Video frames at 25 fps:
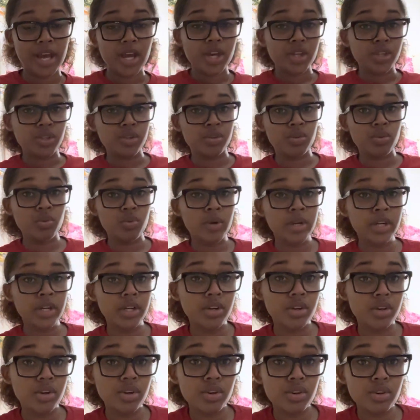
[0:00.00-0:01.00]
You want to
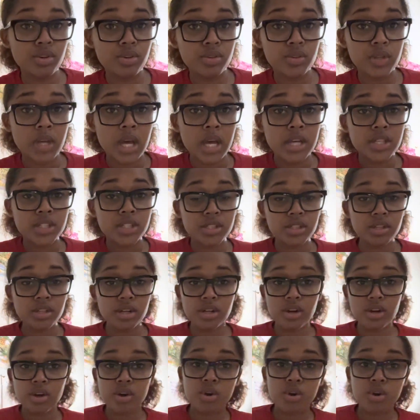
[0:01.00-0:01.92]
go start an